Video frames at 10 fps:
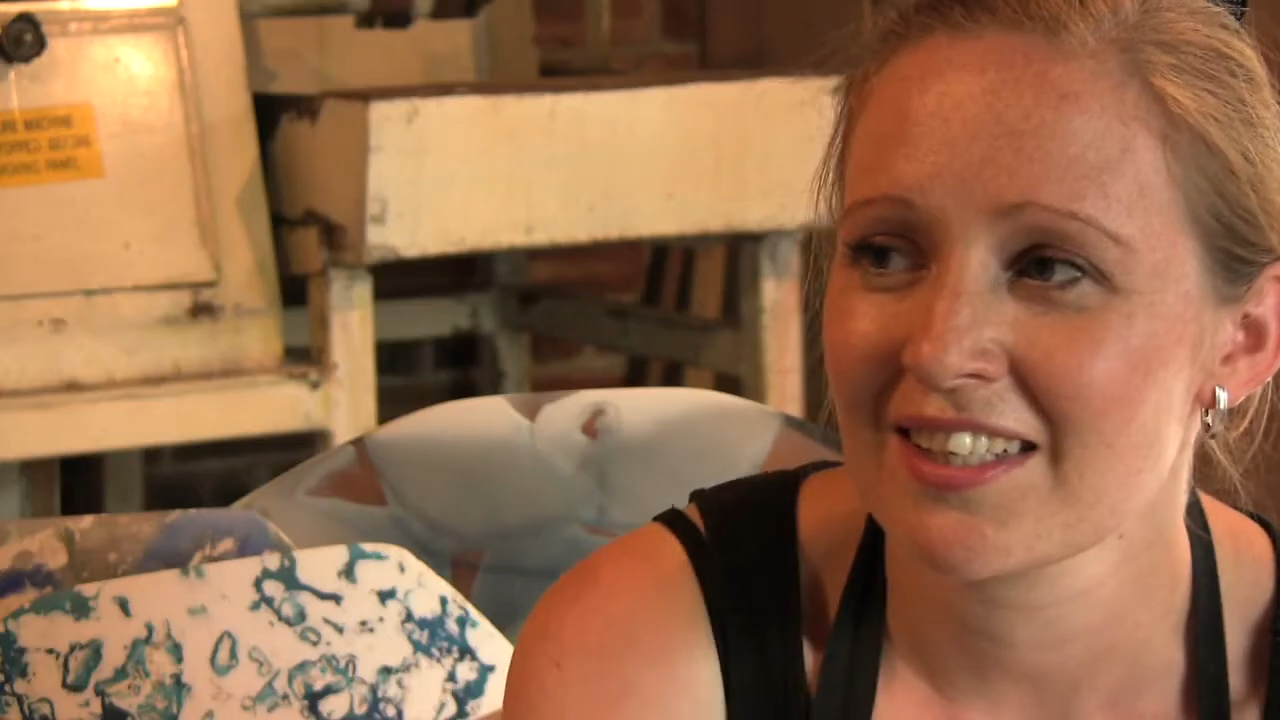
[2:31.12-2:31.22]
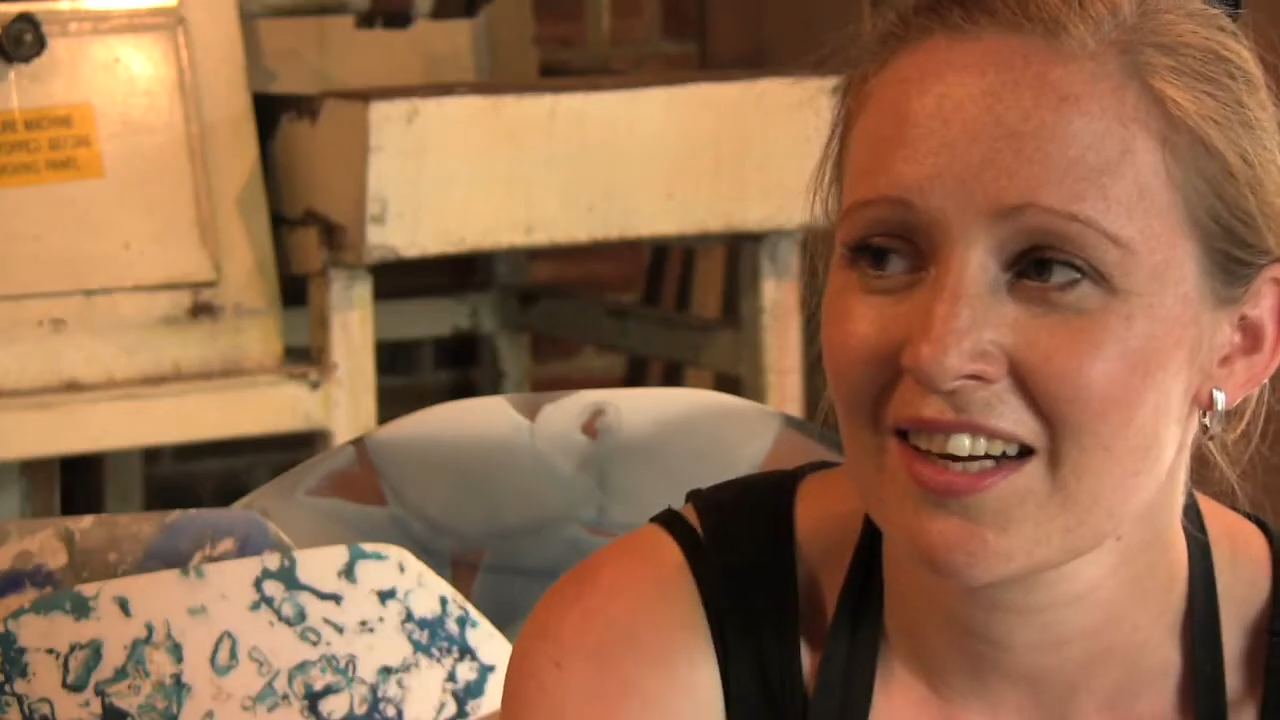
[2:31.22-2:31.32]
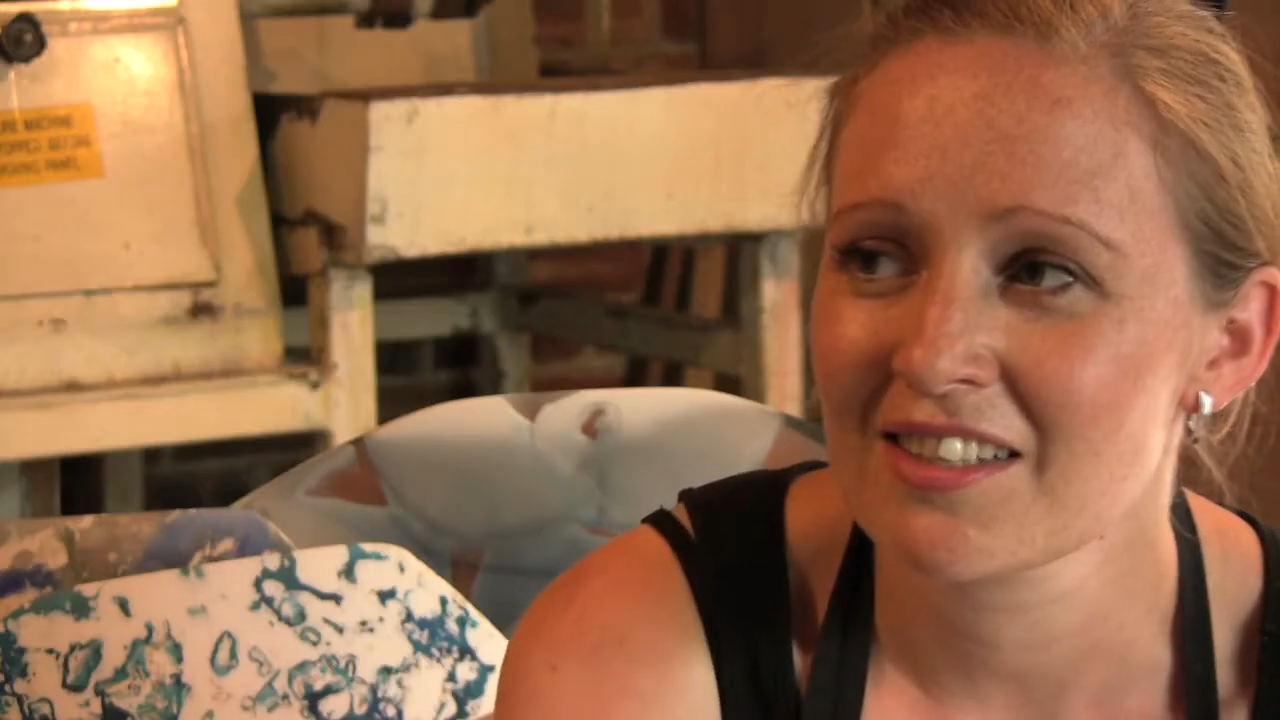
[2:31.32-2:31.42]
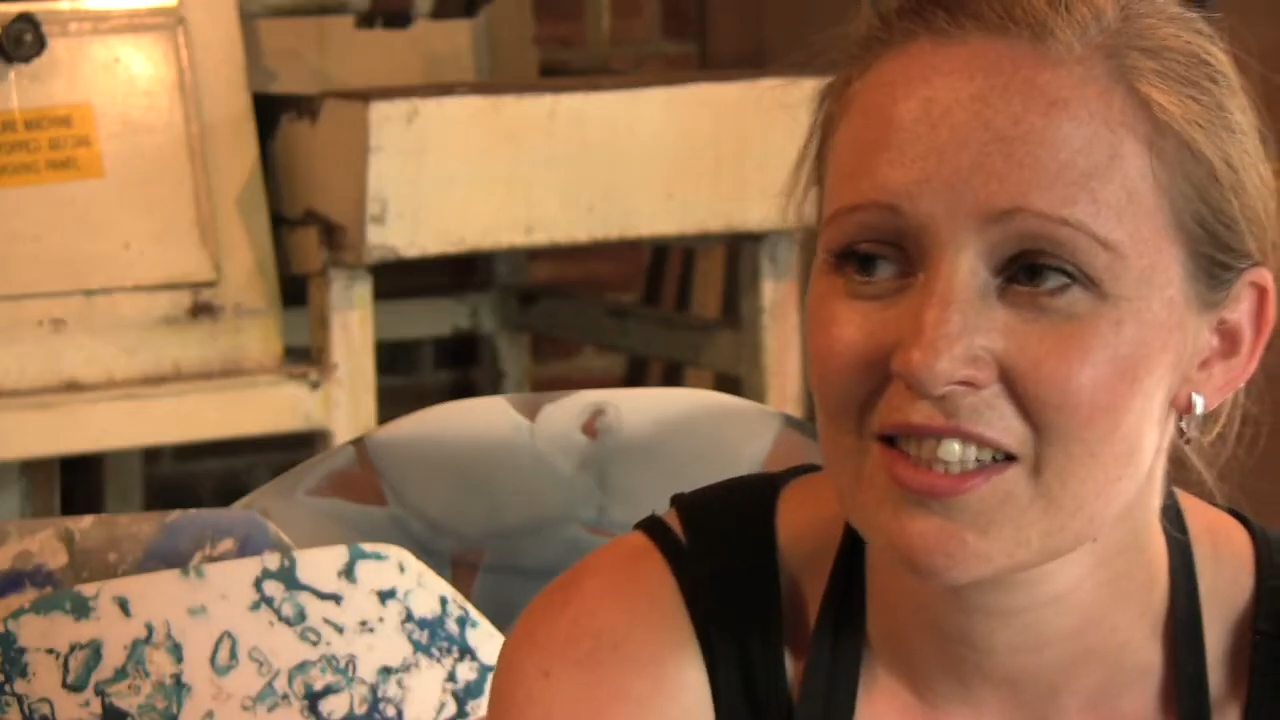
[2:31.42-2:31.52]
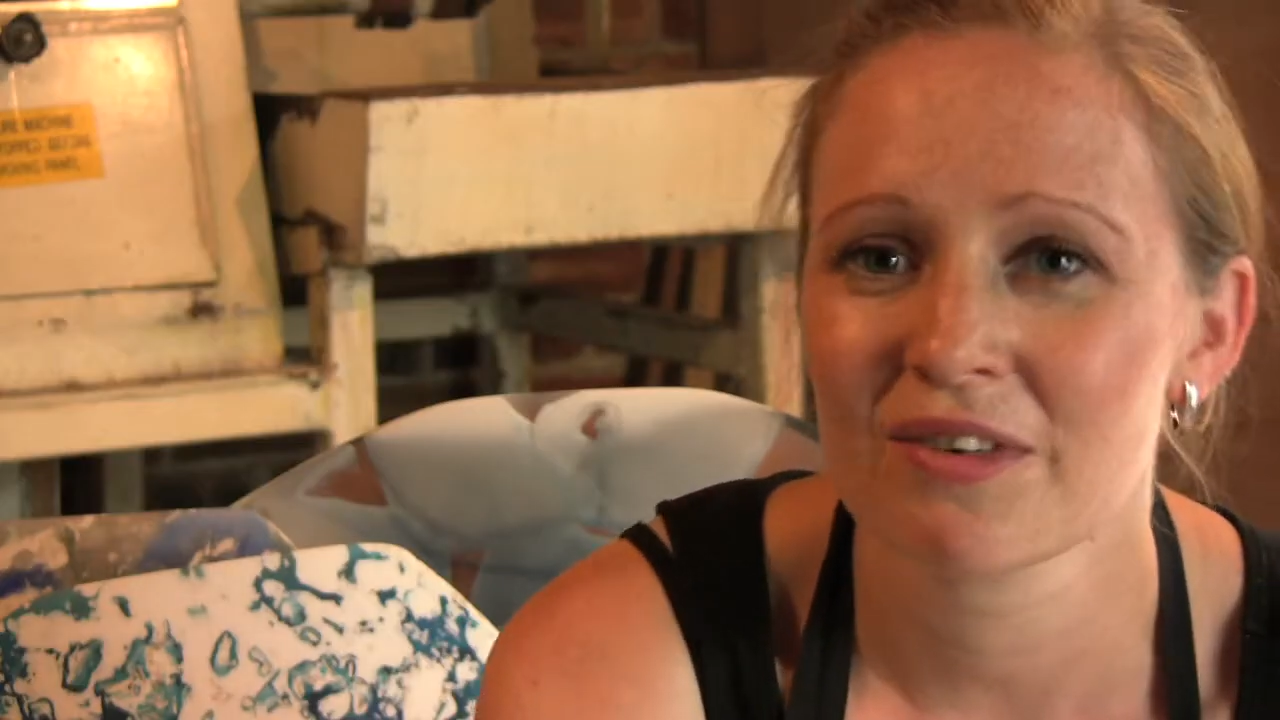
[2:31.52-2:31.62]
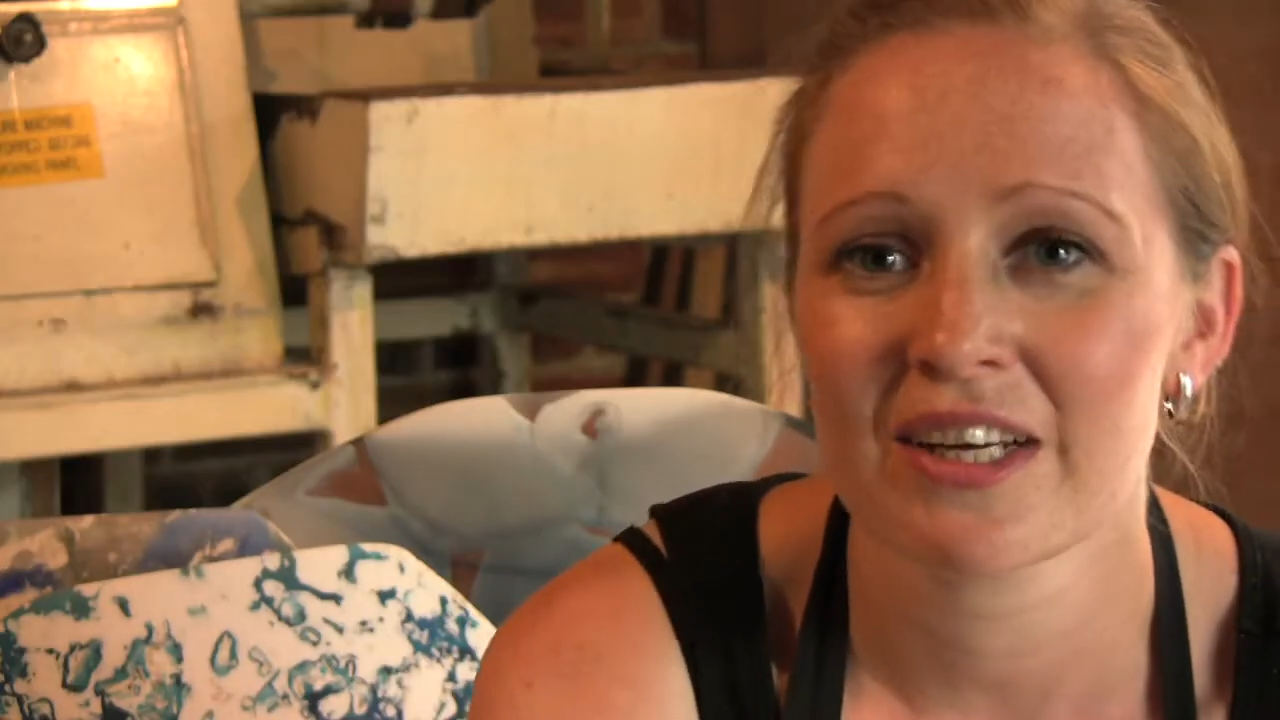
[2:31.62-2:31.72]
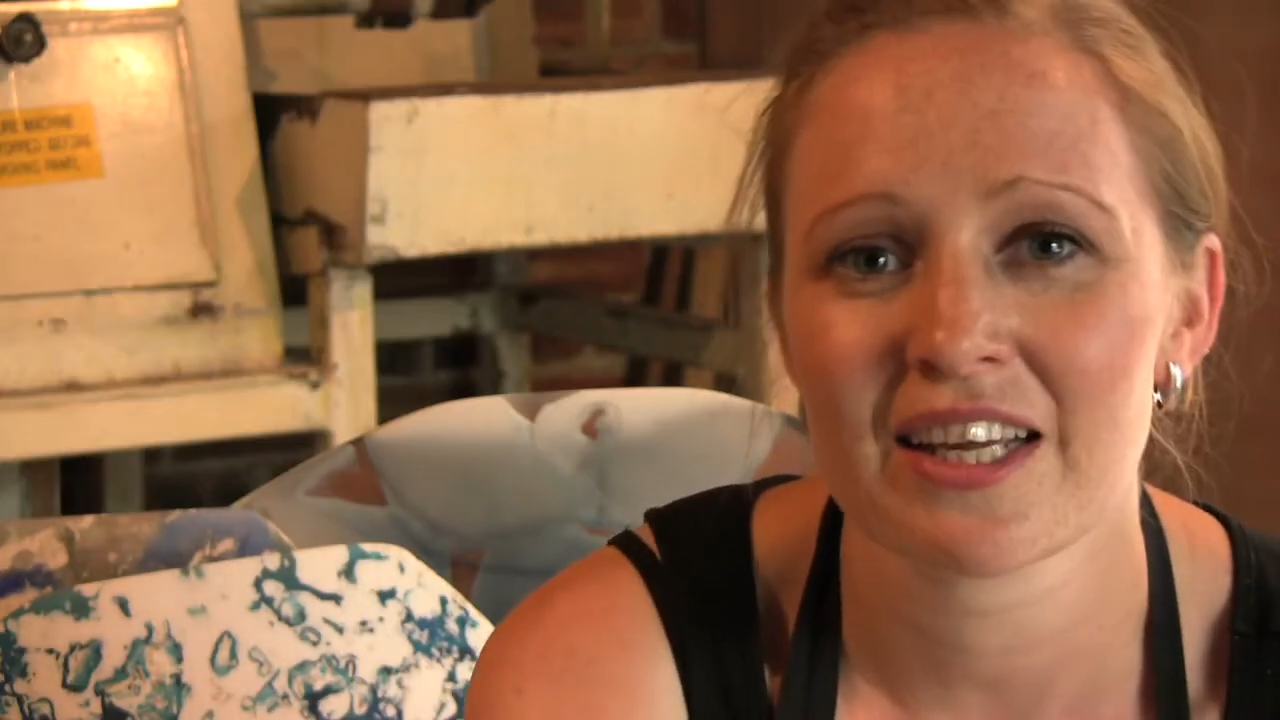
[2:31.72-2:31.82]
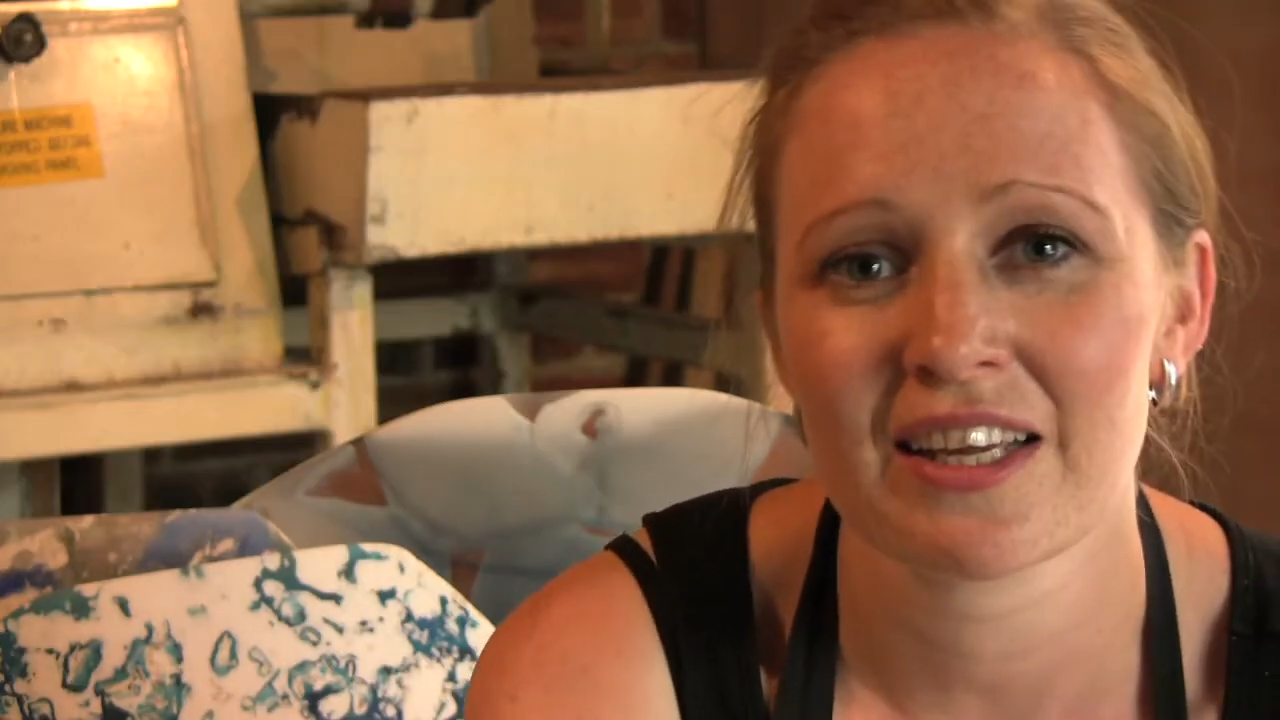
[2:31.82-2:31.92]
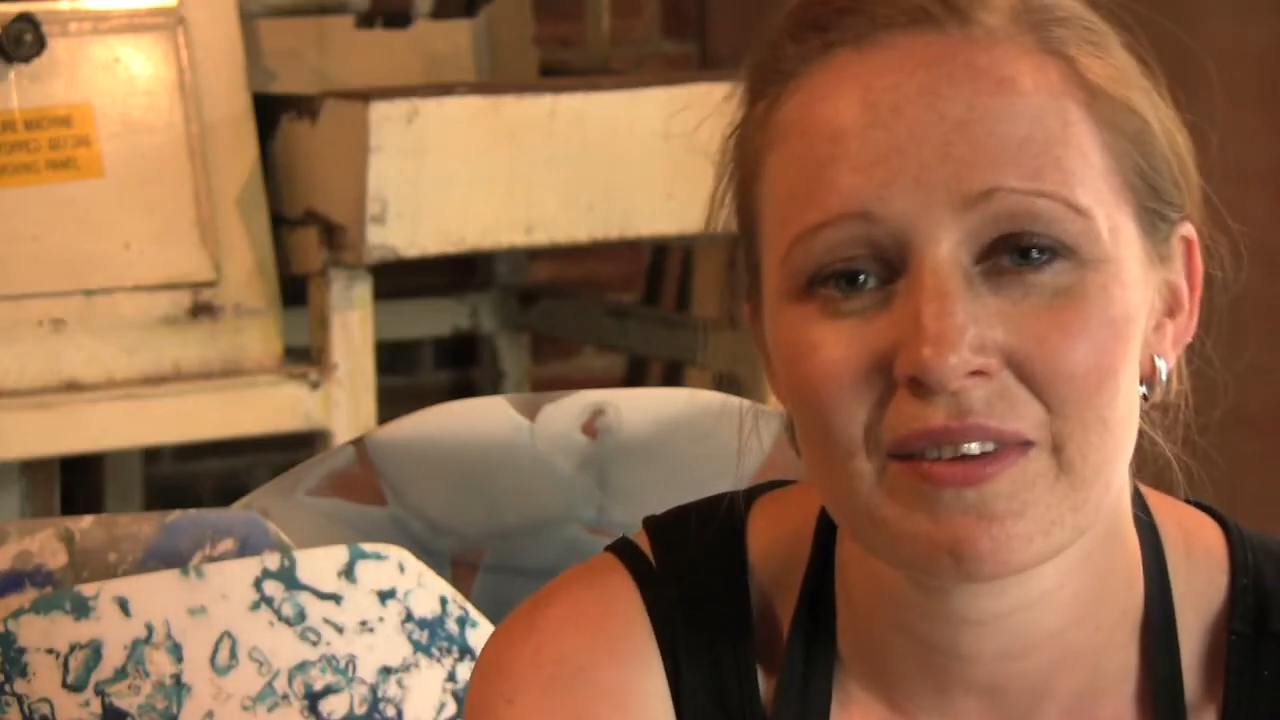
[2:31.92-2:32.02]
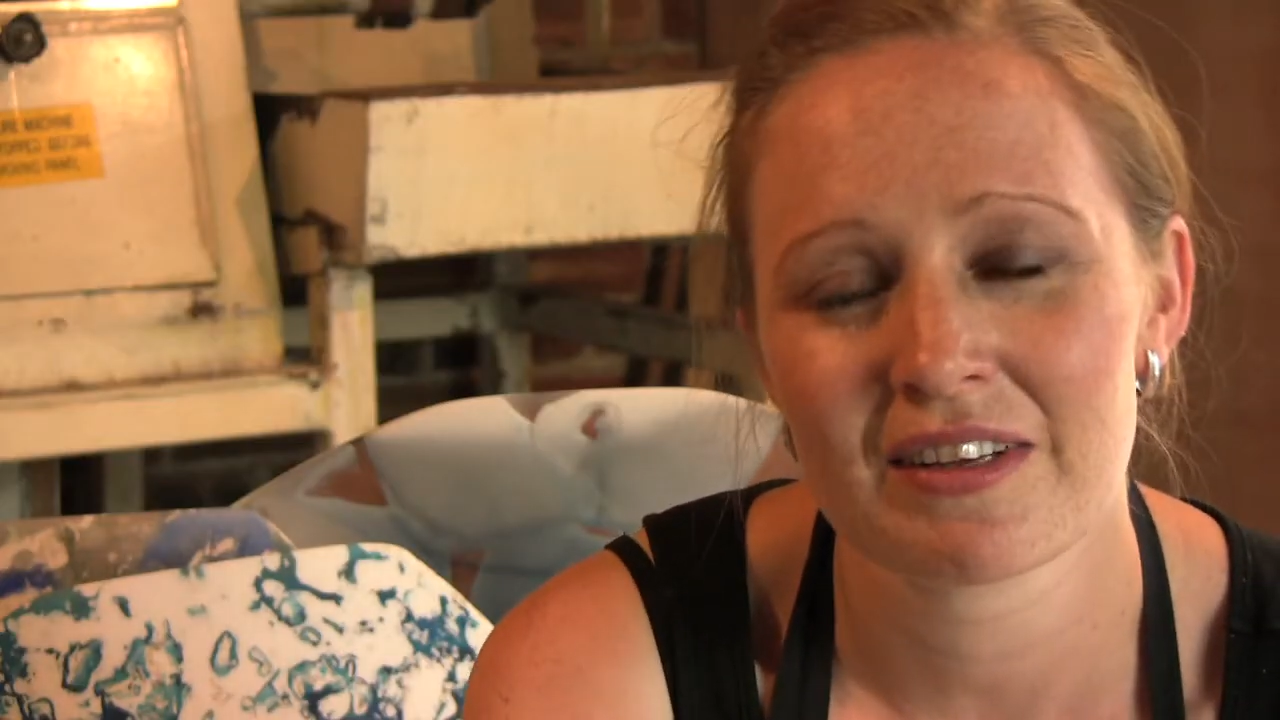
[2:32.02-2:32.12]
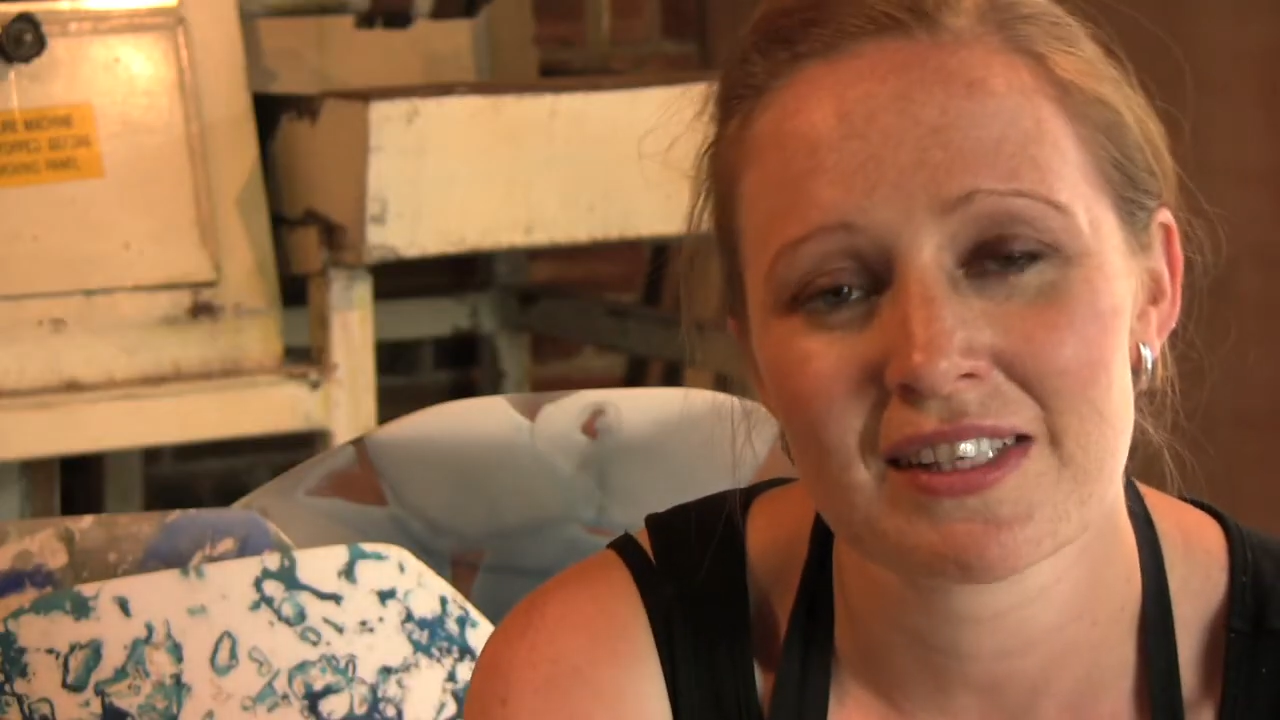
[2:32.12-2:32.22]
started working with